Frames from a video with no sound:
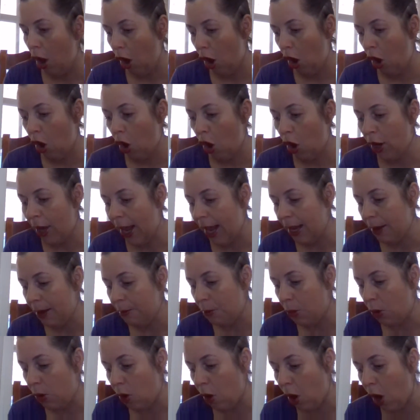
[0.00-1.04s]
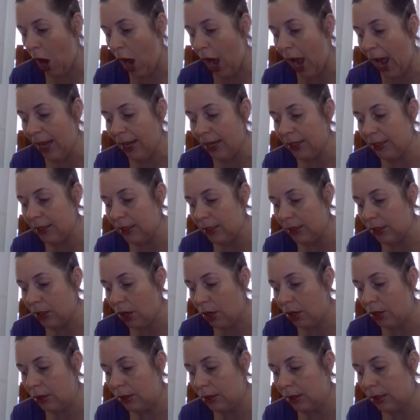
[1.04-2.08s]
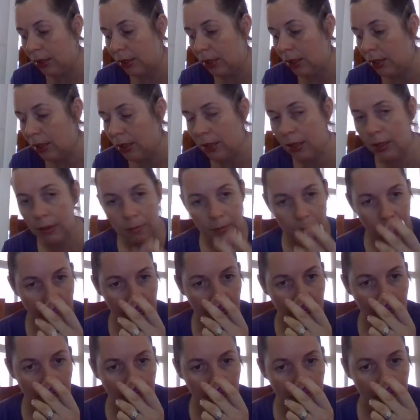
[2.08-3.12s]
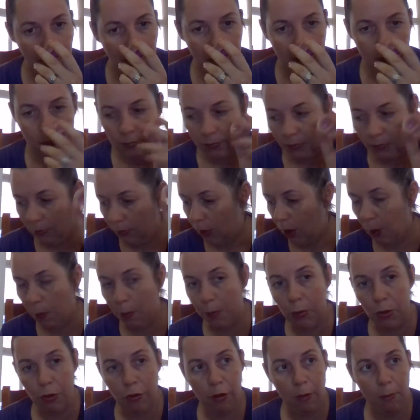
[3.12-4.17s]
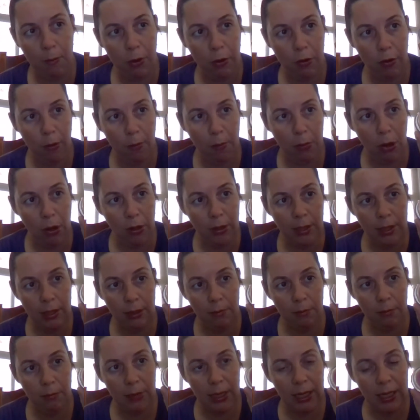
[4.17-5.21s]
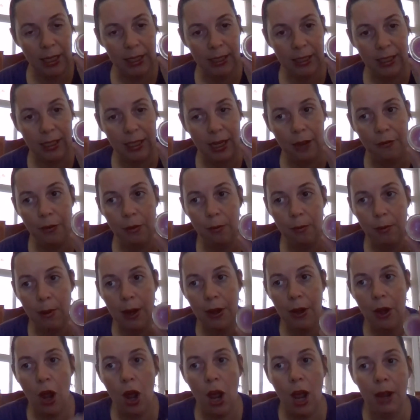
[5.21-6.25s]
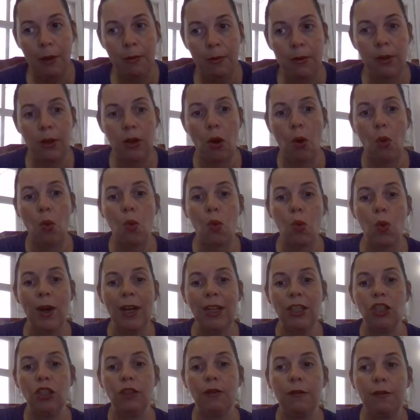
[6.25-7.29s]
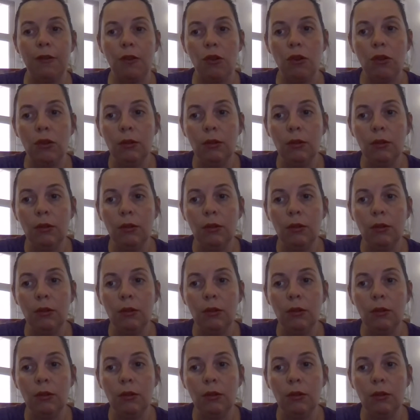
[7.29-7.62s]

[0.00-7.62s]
On a more islandy note, Bora Bora Blossom is another one I would reach for.